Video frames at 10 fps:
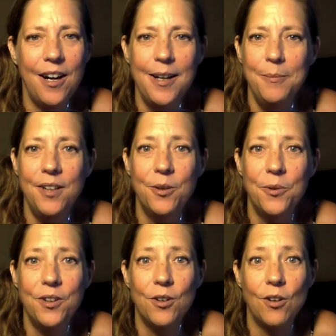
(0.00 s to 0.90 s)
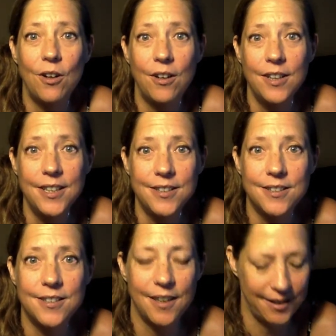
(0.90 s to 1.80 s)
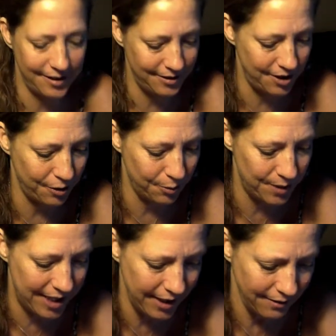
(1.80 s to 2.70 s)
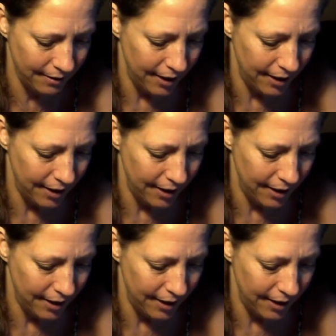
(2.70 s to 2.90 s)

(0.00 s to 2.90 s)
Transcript: I'm here with your August tarot reading,